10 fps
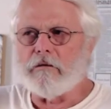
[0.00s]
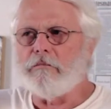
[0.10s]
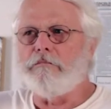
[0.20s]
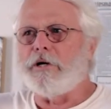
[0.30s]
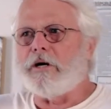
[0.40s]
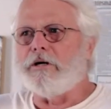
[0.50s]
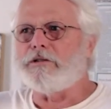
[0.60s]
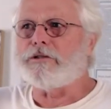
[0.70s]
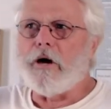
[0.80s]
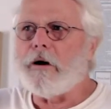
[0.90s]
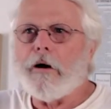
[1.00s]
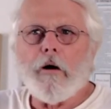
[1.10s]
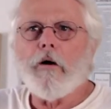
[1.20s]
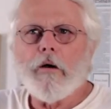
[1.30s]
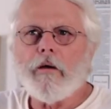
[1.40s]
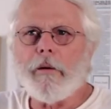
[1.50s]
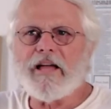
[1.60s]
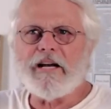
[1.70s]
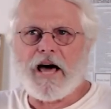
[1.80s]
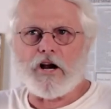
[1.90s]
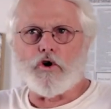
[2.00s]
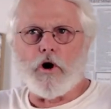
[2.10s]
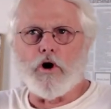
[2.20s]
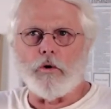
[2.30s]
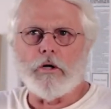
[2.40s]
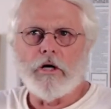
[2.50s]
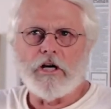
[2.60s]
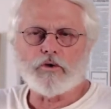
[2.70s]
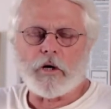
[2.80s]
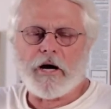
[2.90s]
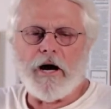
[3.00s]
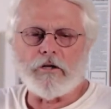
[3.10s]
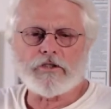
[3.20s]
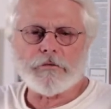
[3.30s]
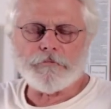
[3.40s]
because you know, they made it out on their own. That's what counts.